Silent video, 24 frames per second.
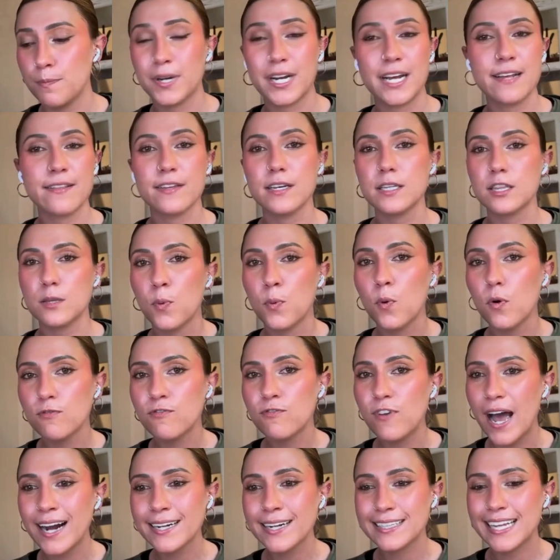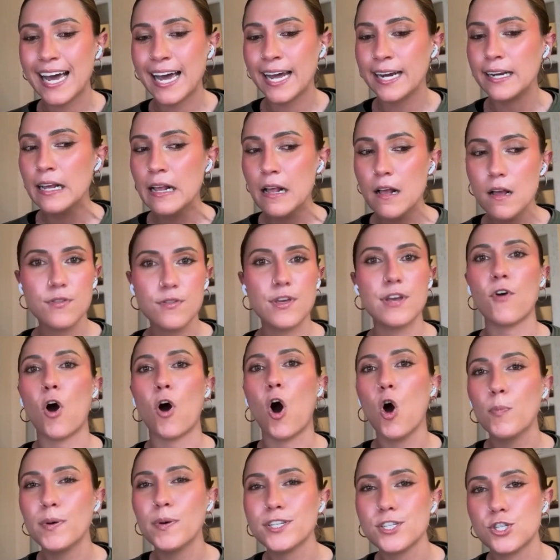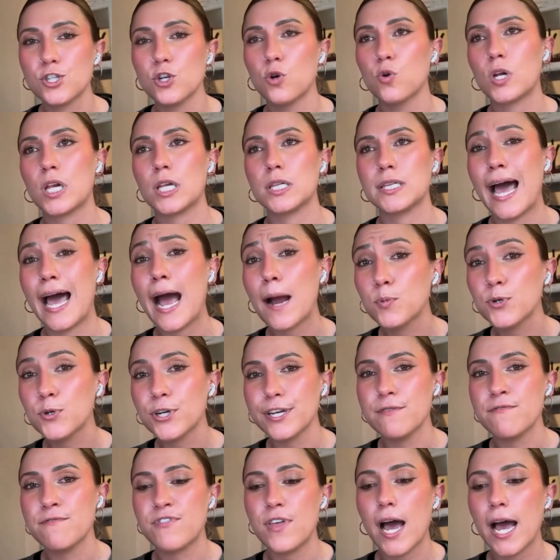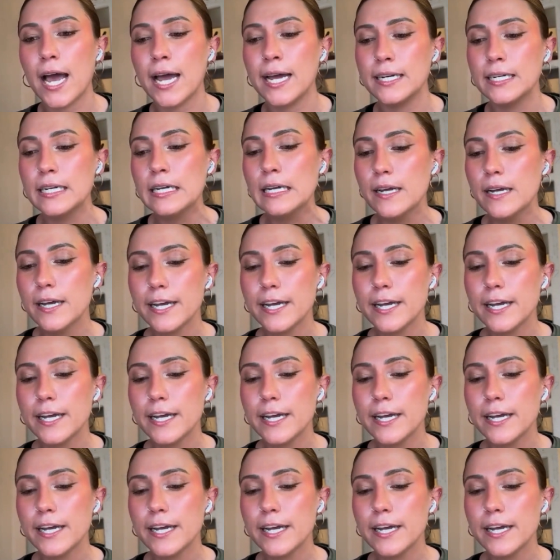But I think the fact that they've all been so collaborative that